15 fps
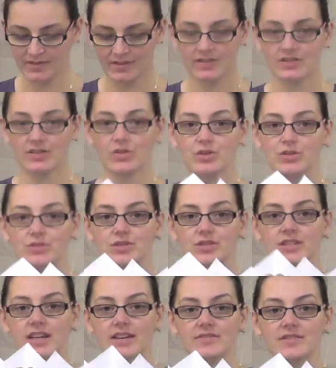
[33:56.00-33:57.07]
so you should
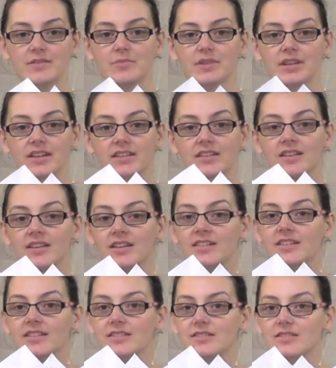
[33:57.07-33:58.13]
have something
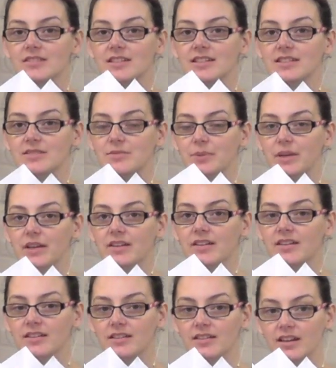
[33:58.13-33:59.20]
that looks a little bit
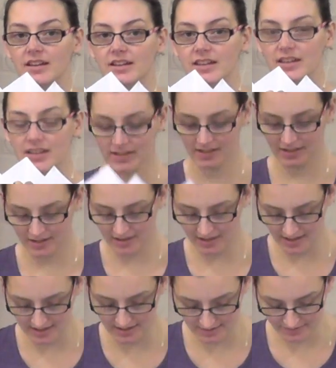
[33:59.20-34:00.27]
like
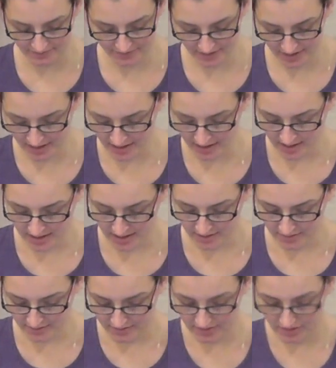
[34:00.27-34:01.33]
this.
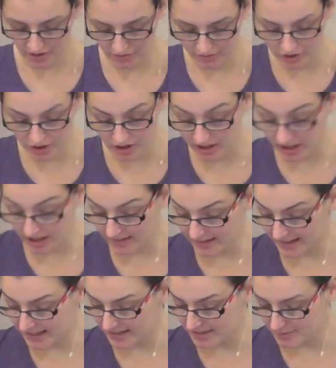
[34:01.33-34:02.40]
So you can colour it
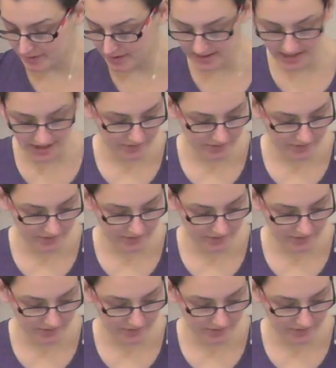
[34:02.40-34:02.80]
in as well now,